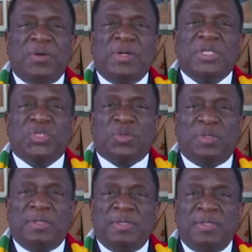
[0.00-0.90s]

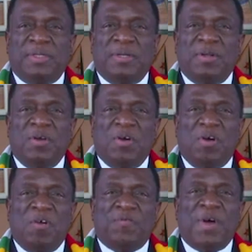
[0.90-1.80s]
cornerstone
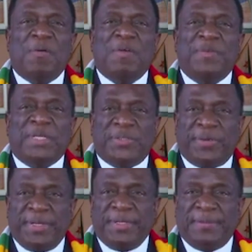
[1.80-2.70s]
of our
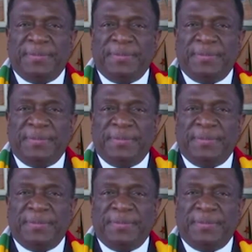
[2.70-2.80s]
victory.